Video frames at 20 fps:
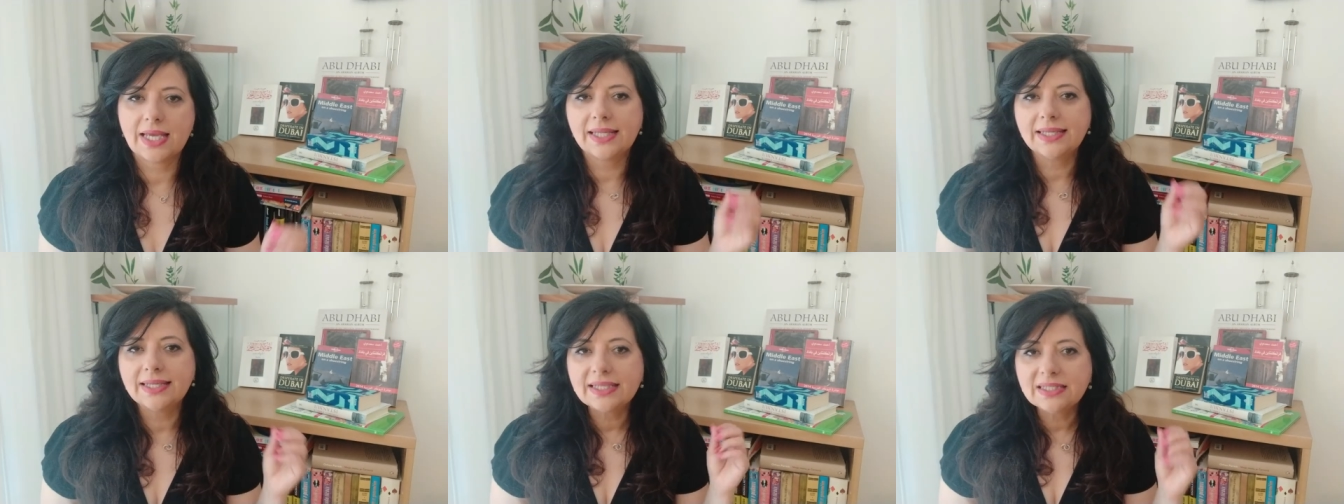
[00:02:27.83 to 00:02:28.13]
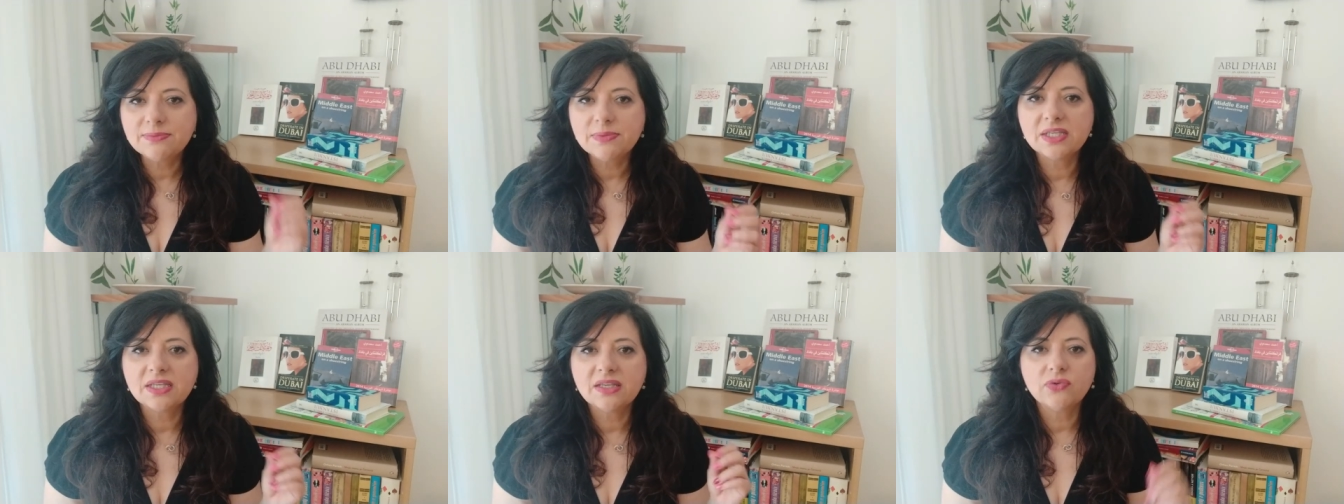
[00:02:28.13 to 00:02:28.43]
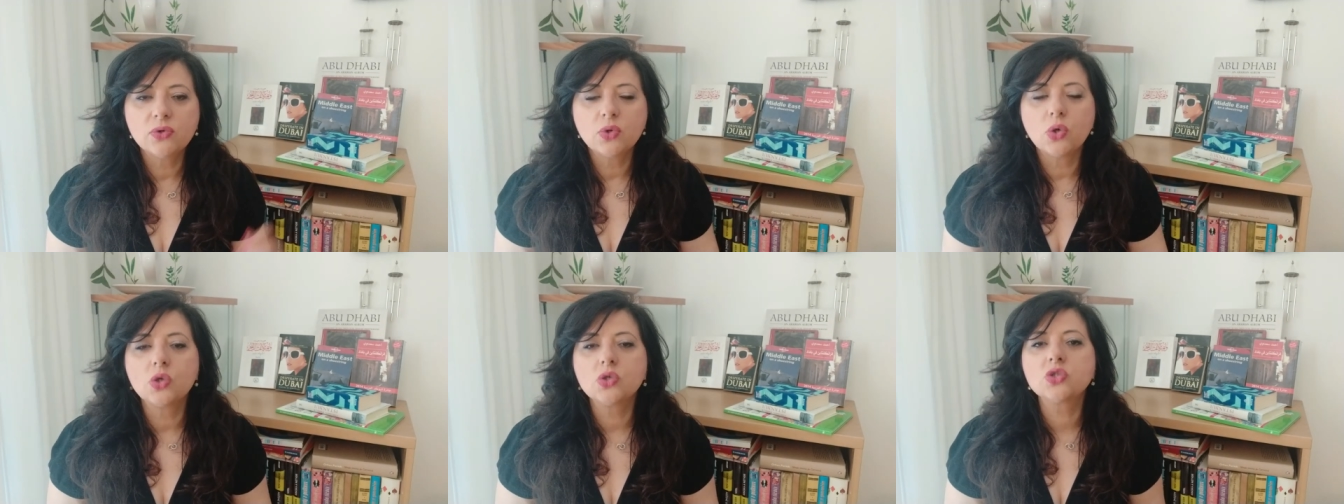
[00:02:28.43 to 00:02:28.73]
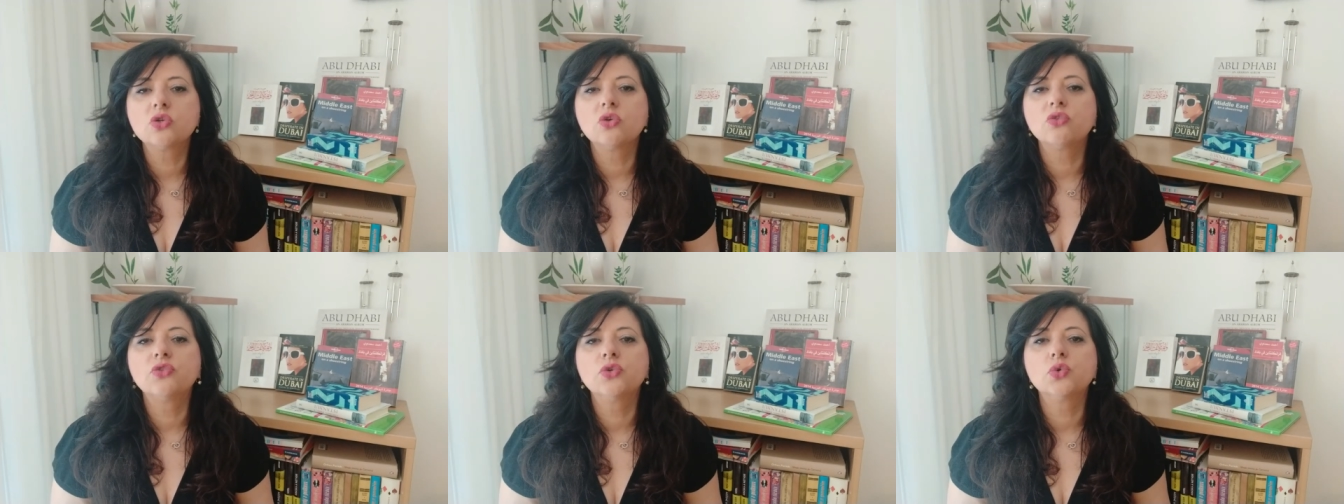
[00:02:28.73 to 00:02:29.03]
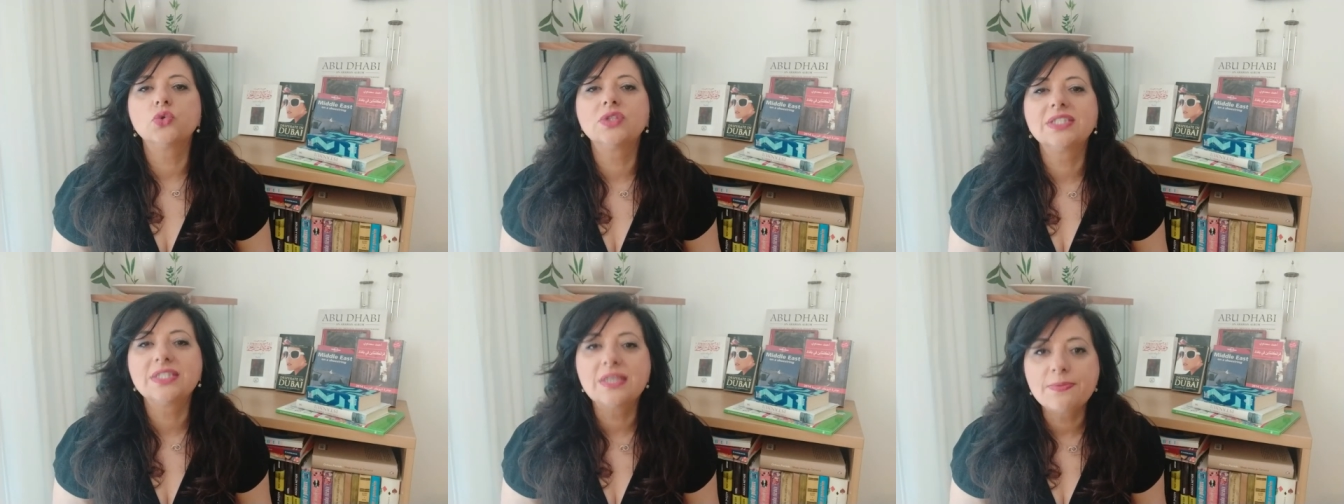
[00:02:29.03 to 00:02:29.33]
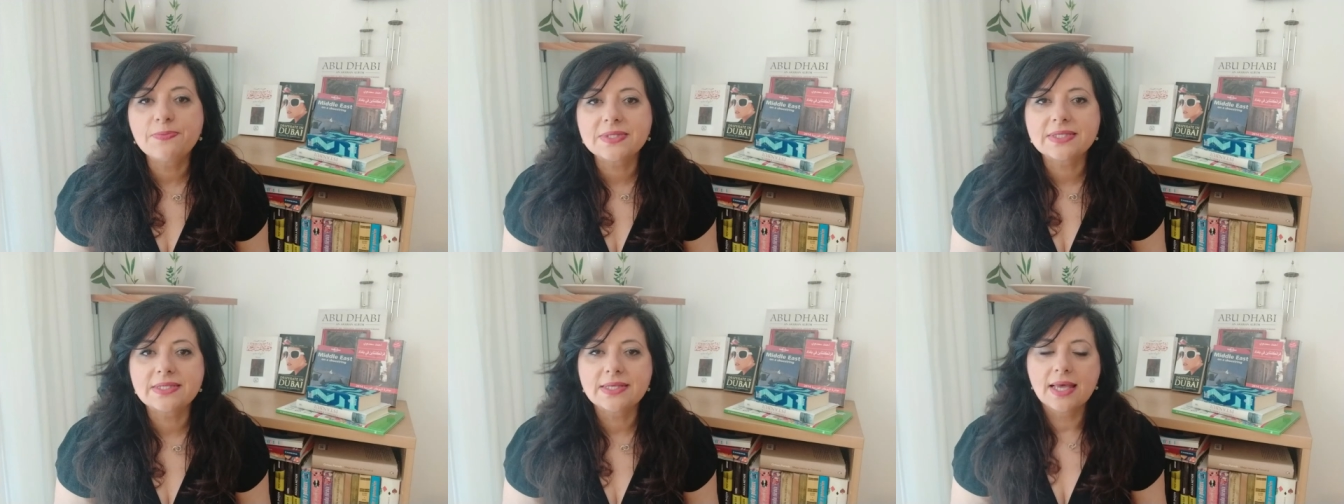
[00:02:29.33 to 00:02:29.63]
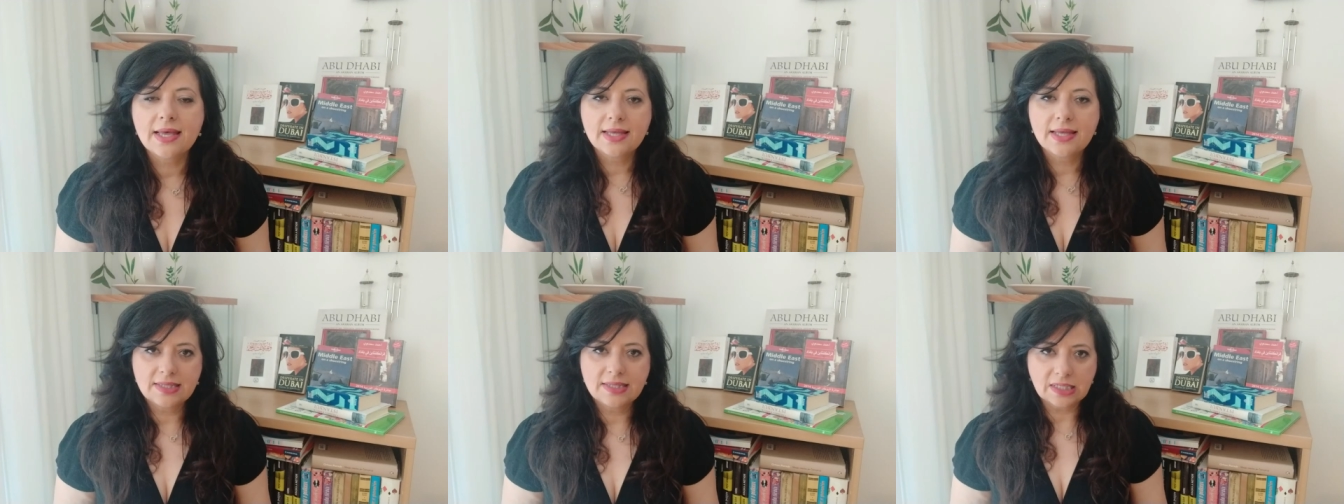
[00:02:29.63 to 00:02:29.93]
and let me give you also a few tips
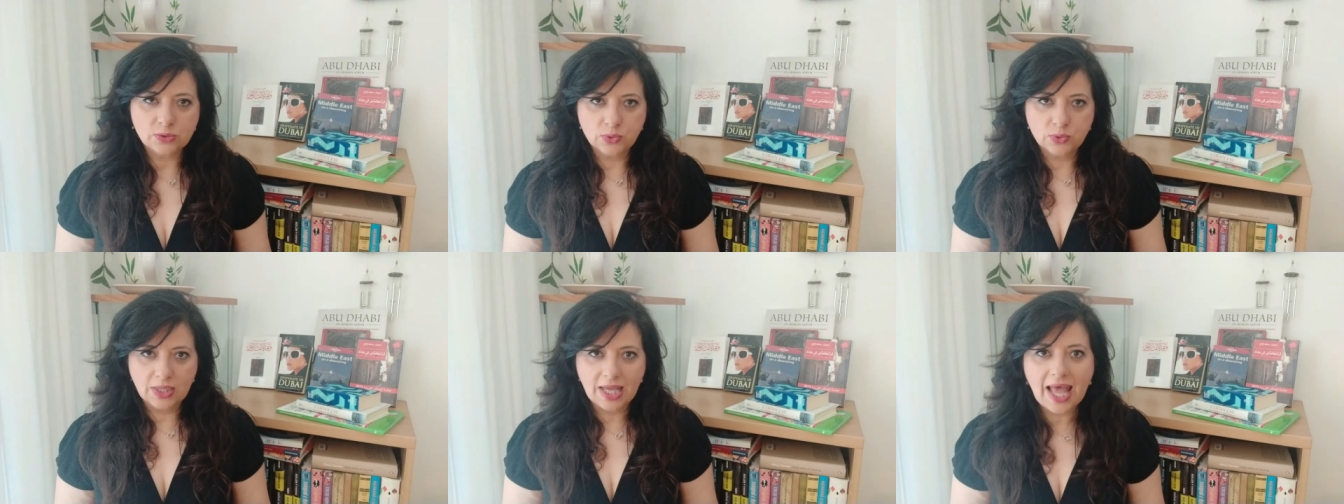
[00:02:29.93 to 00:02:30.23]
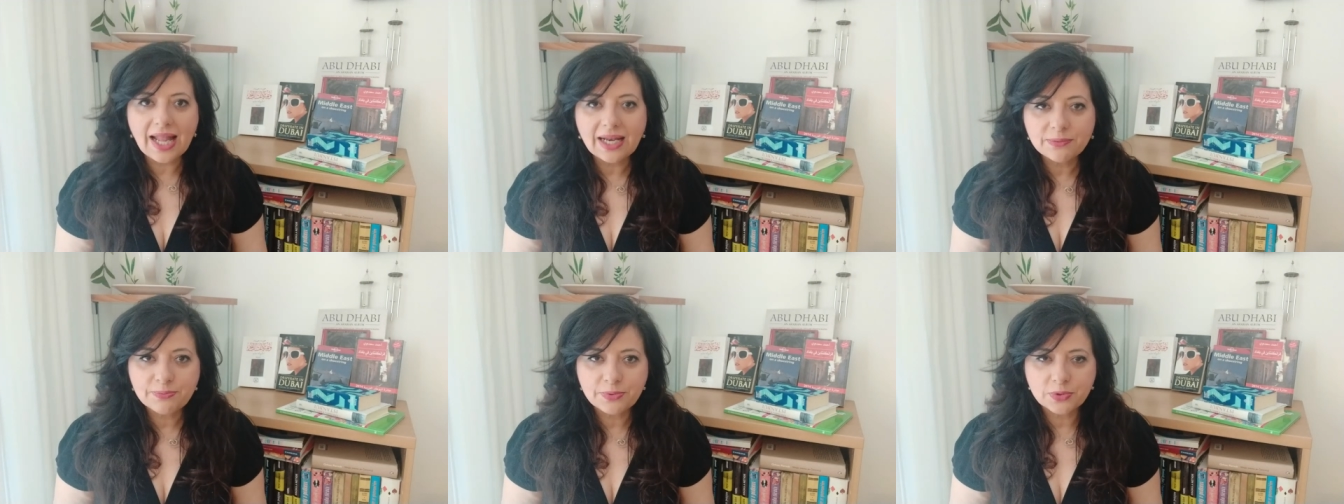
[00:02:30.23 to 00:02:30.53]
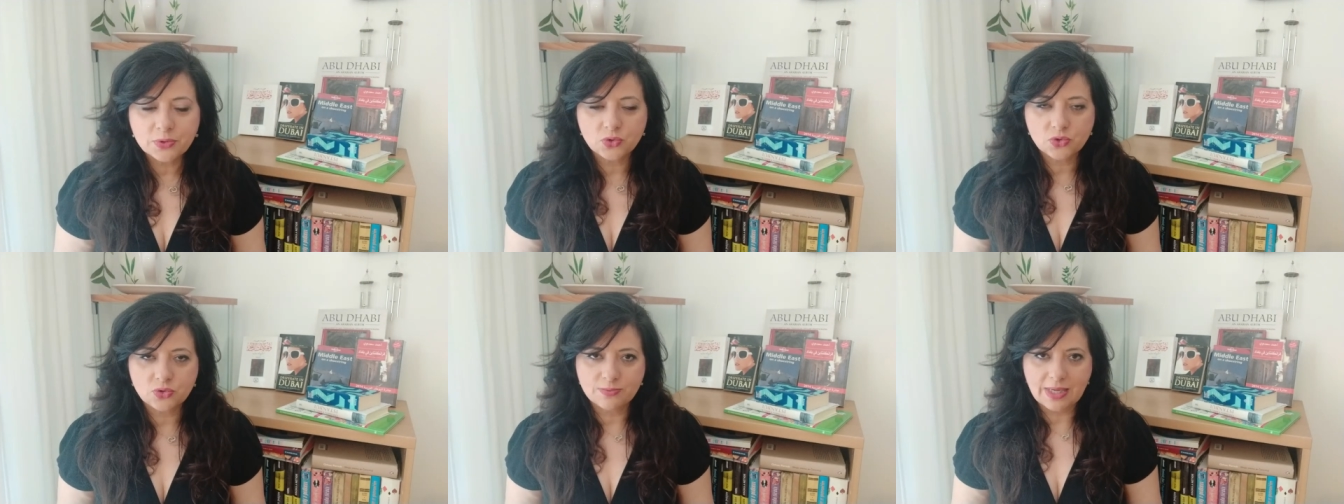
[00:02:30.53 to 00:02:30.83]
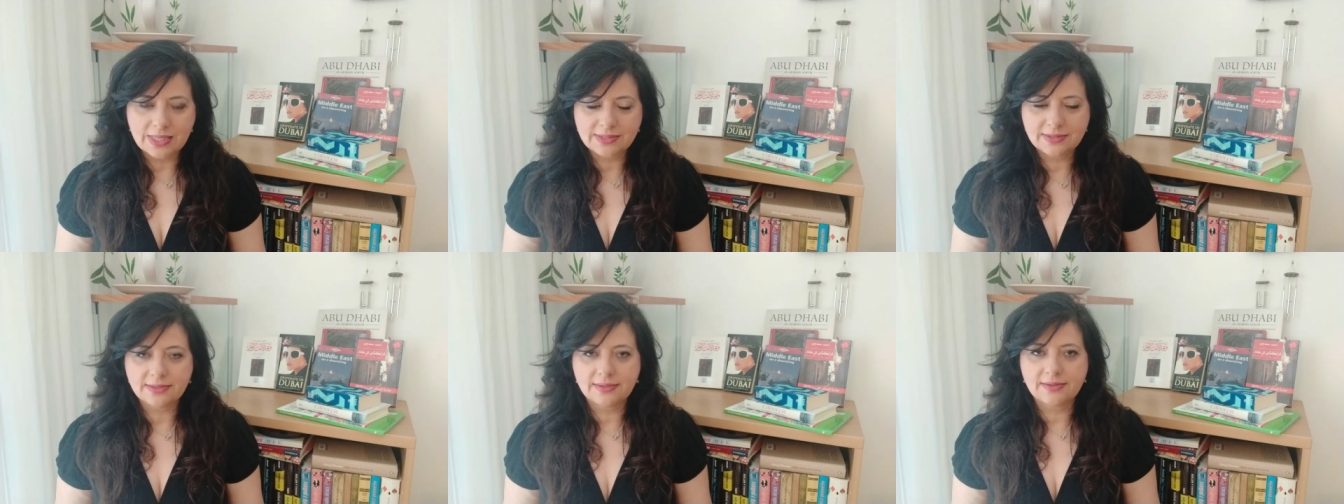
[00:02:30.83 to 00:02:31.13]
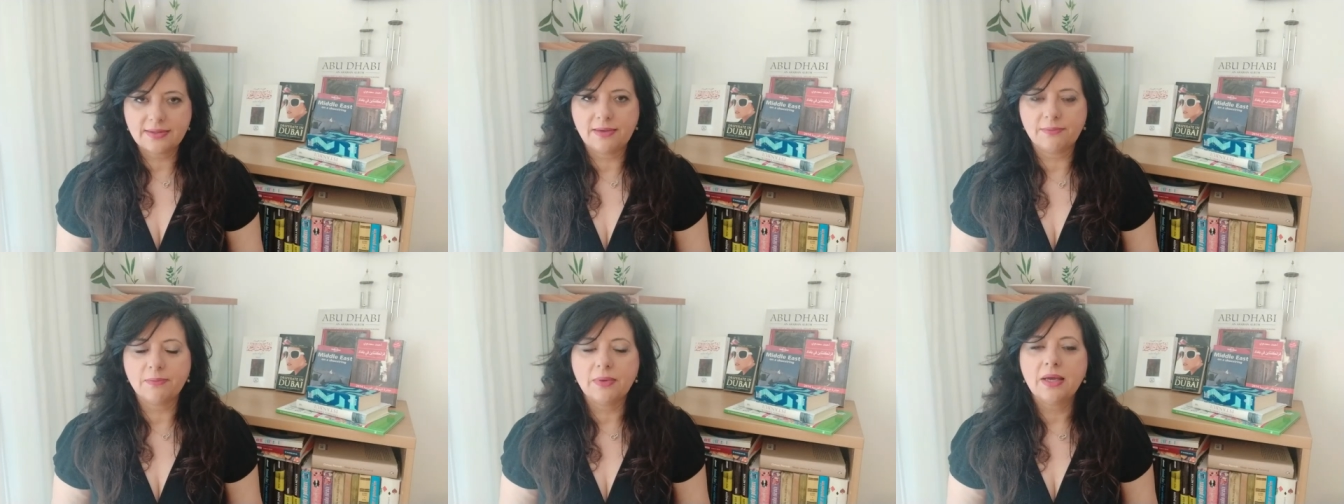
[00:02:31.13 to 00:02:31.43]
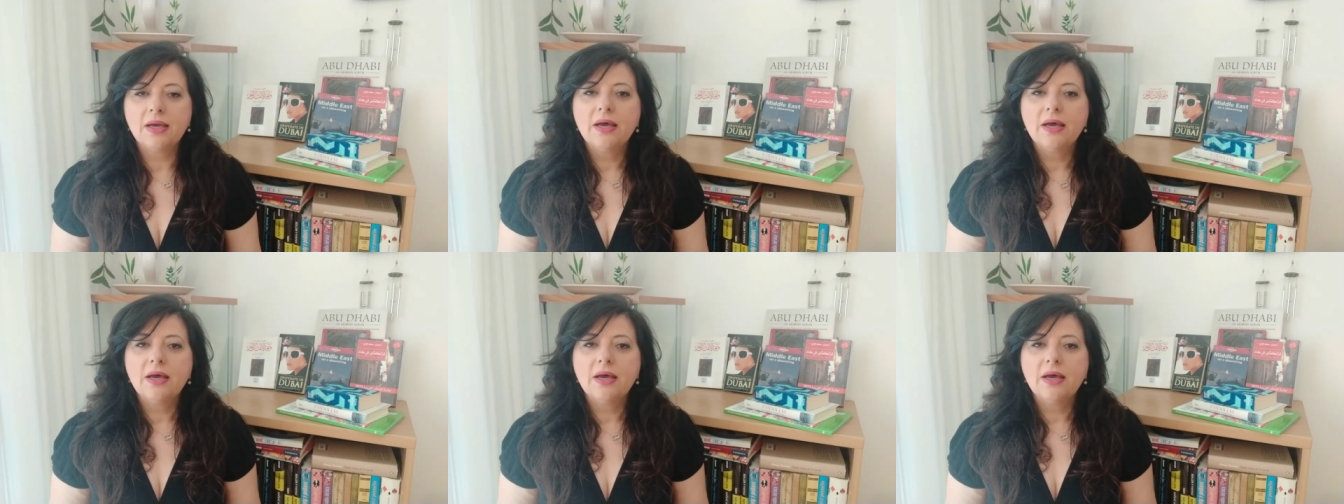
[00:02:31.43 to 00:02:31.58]
that will help you to master them.